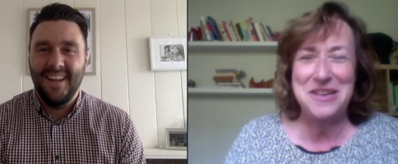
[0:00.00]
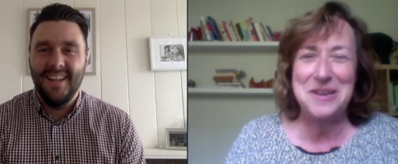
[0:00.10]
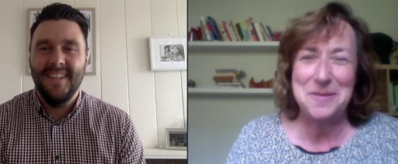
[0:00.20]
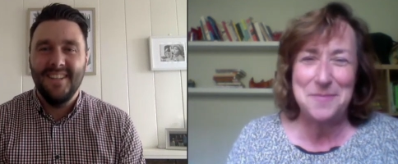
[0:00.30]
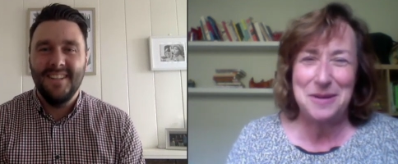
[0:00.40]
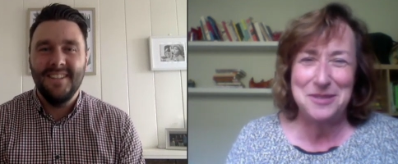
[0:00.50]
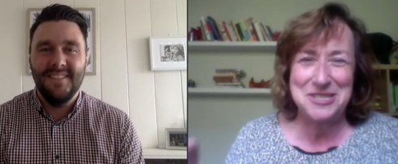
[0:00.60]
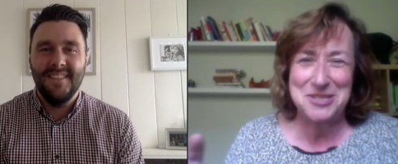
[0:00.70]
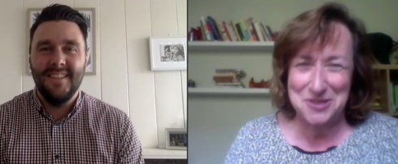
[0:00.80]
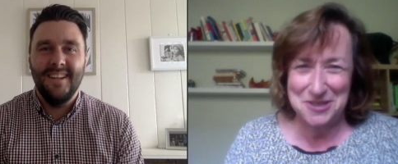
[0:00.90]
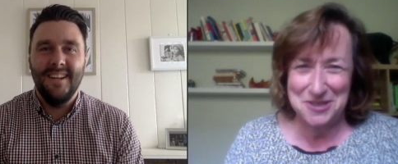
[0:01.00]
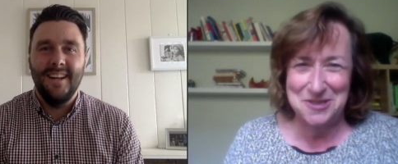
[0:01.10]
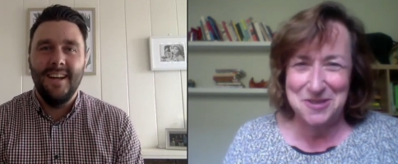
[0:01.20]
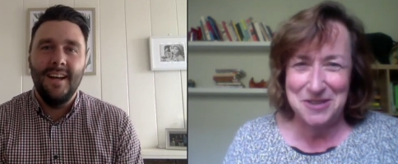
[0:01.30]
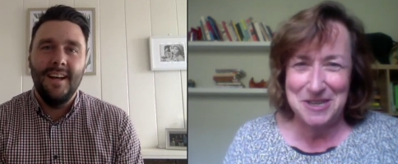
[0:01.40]
Speaker 1: in a published short
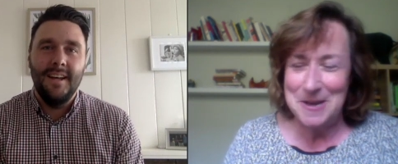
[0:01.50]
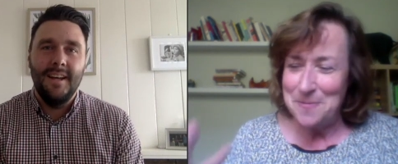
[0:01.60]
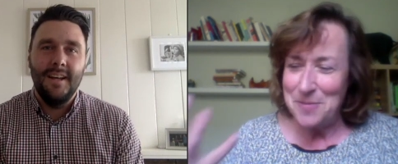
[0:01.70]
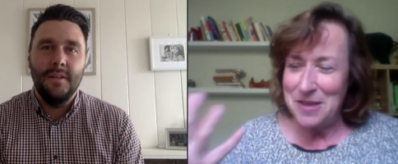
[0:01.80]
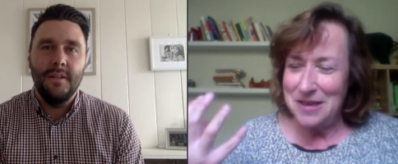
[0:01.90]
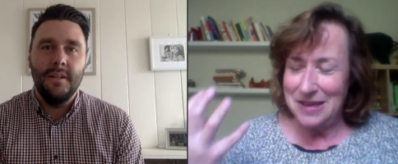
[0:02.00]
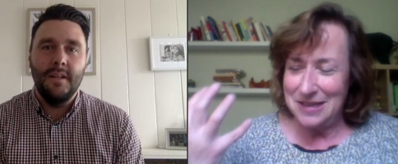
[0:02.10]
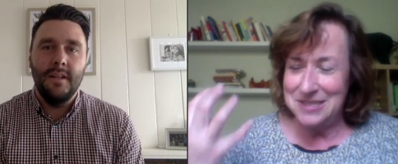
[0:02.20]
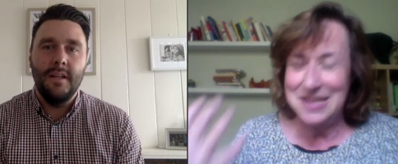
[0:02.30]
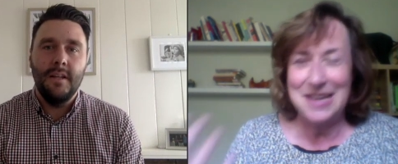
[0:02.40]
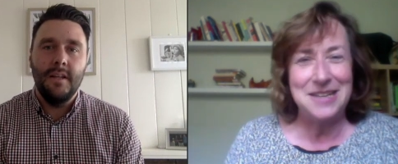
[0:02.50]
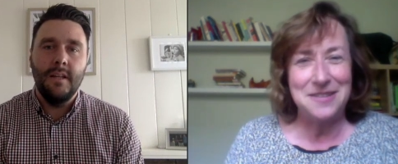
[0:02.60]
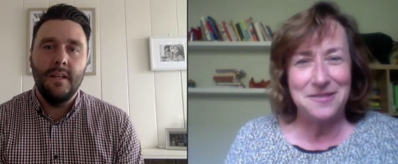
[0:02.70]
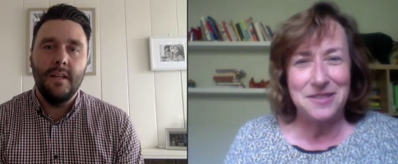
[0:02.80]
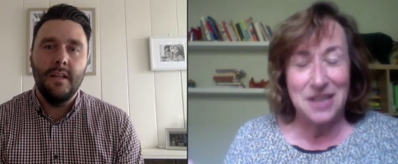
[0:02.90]
story is there
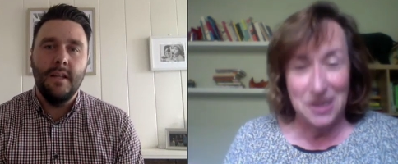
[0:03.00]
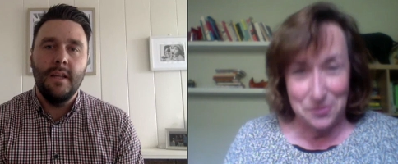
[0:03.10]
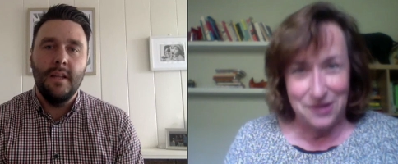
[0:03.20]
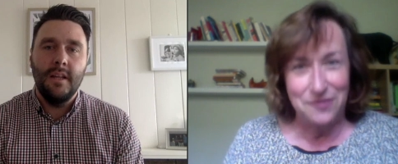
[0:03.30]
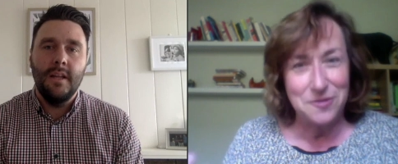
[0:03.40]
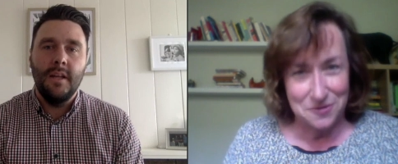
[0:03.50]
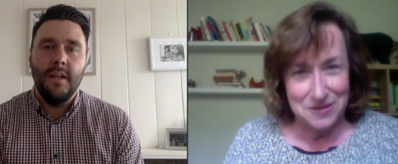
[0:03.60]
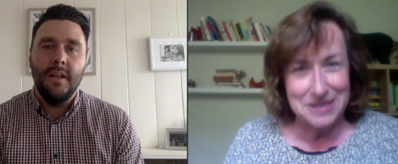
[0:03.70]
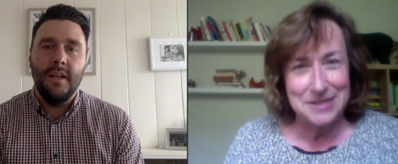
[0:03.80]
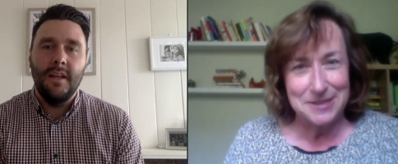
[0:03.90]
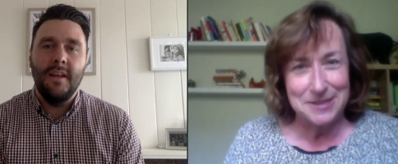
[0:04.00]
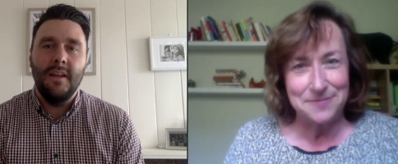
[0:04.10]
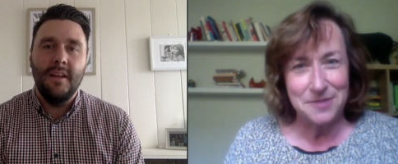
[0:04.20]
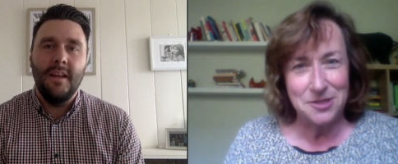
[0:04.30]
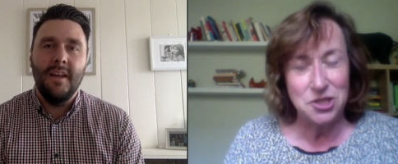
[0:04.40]
deliberately for a reason
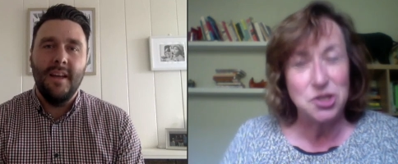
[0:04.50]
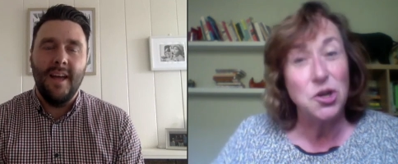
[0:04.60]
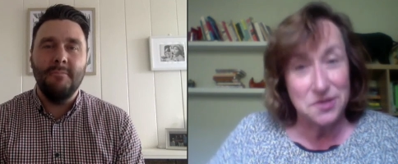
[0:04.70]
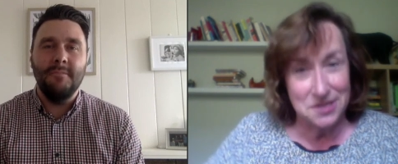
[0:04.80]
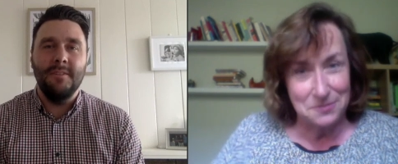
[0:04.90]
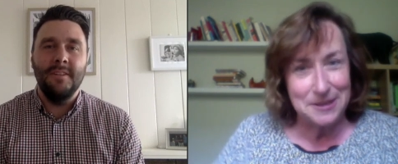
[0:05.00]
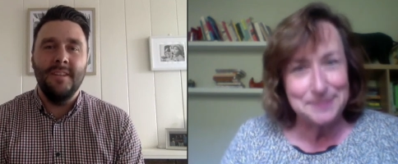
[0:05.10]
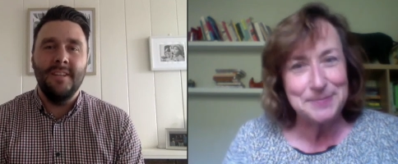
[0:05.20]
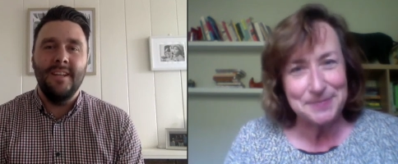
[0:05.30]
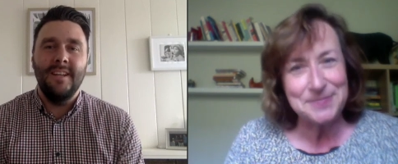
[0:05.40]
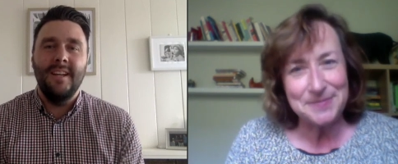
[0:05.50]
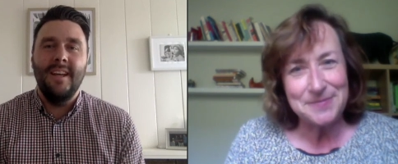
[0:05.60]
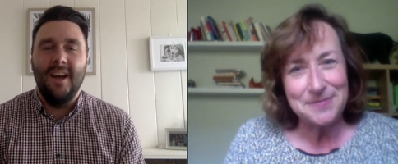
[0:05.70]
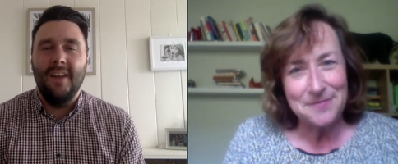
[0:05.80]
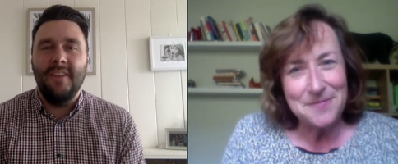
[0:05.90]
to show you something.
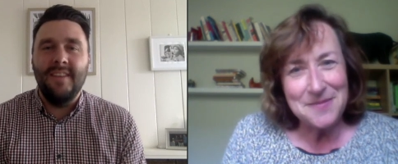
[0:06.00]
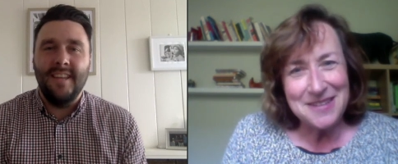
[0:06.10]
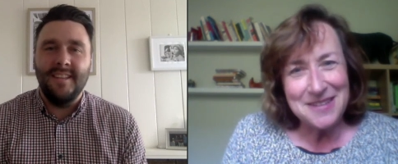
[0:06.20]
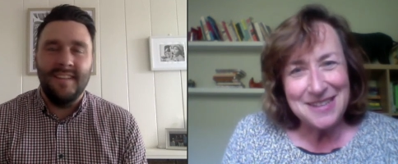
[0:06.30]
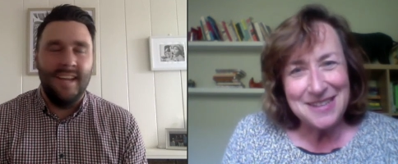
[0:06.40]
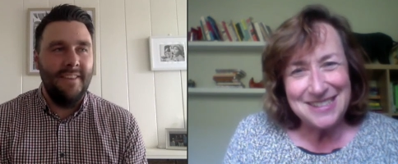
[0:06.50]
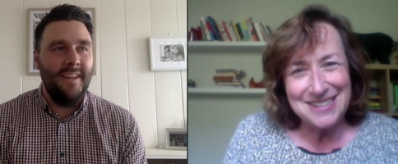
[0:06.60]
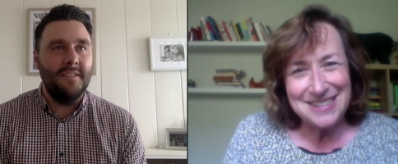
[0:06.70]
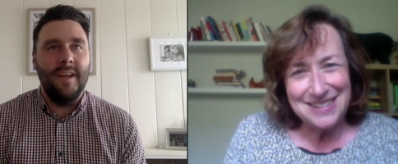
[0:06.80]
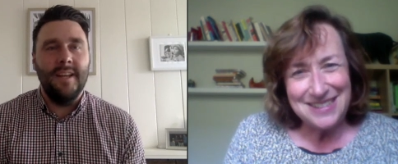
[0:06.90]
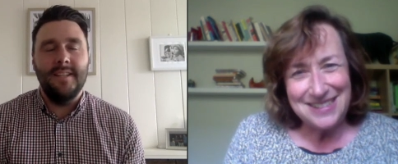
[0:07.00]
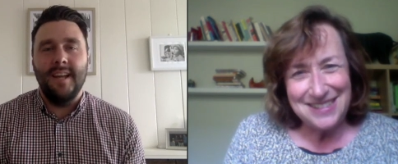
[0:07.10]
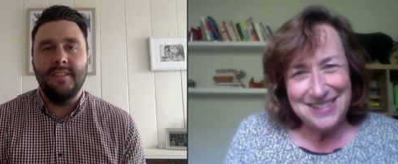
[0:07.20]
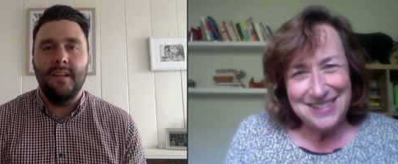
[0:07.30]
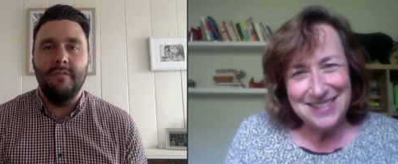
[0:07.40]
Speaker 2: I think that's uh, that's
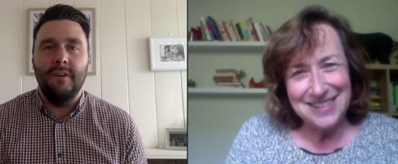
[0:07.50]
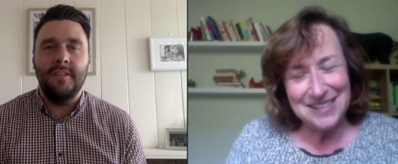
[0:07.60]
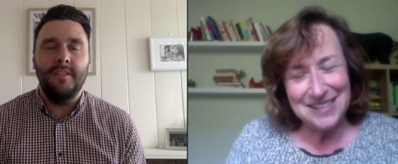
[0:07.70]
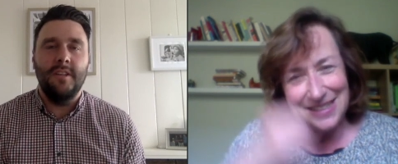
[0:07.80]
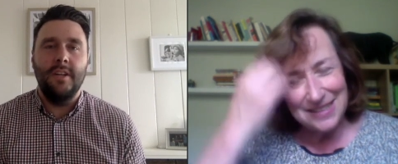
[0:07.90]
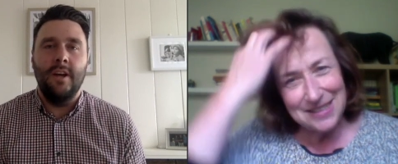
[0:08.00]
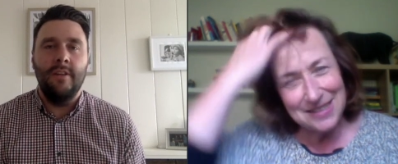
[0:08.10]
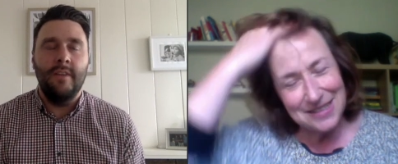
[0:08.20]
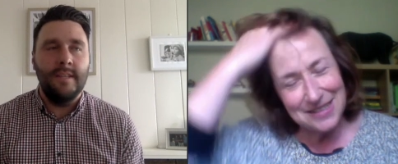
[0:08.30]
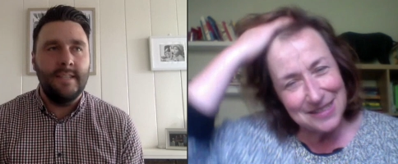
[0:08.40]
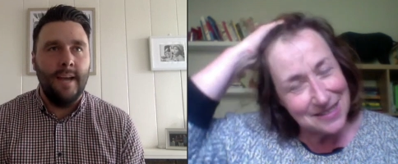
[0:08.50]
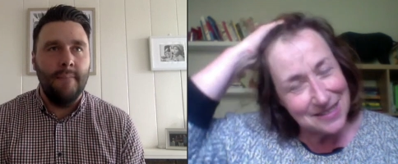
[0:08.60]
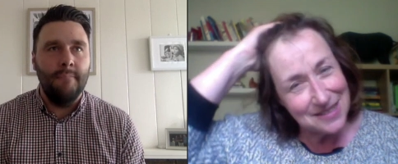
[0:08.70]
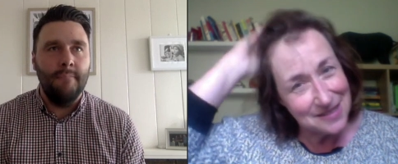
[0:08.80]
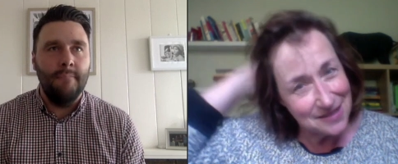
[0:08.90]
fantastic advice because I know that
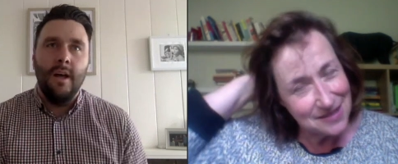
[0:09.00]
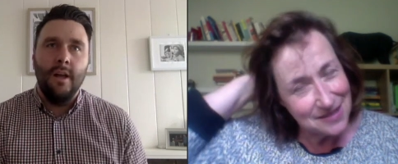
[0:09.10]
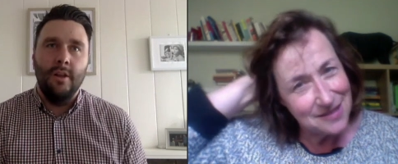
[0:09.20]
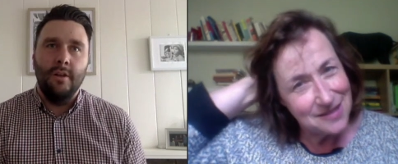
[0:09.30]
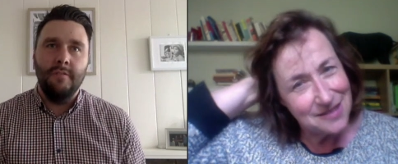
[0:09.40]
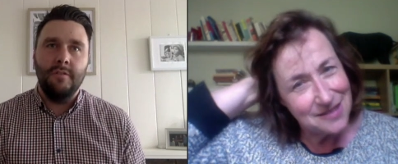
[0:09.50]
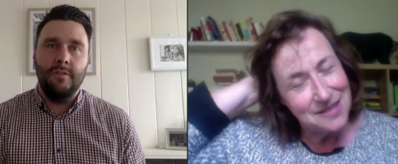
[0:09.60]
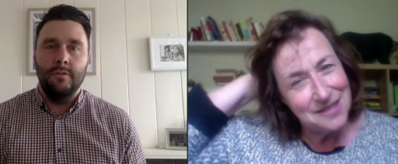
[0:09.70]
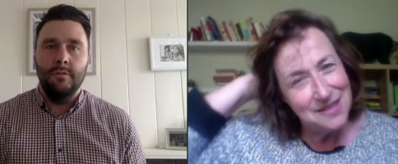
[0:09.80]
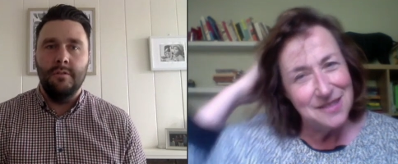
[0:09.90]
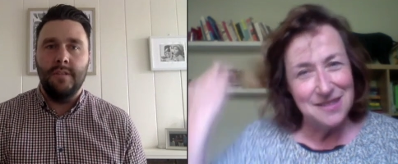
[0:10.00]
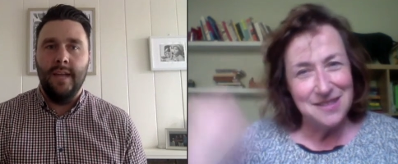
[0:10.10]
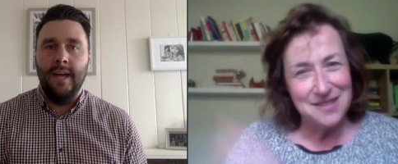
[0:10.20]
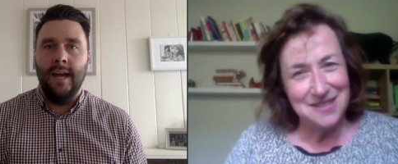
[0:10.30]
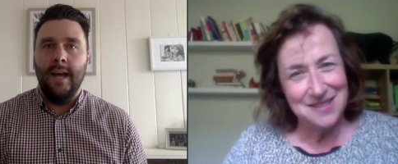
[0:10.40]
um, a lot of schools
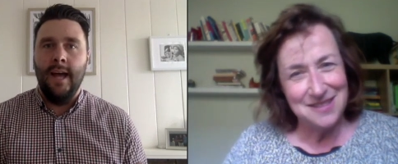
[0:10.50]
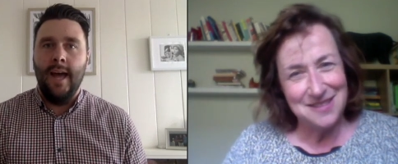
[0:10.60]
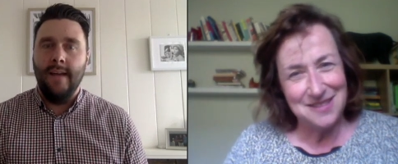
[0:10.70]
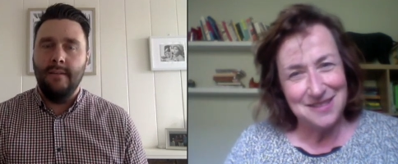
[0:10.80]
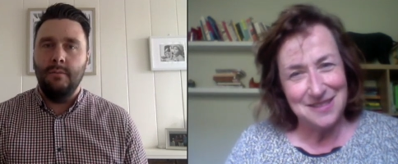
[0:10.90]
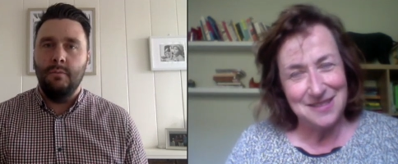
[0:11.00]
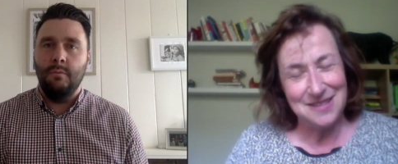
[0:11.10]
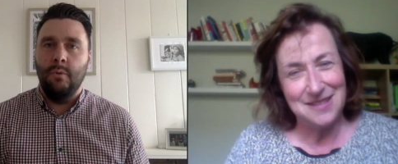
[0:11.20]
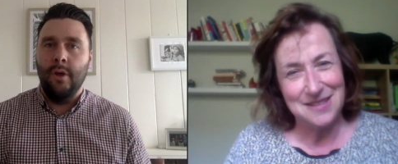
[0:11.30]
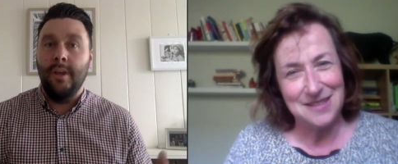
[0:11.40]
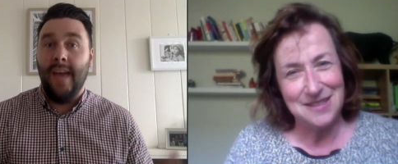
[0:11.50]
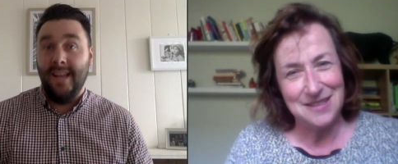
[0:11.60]
uh, work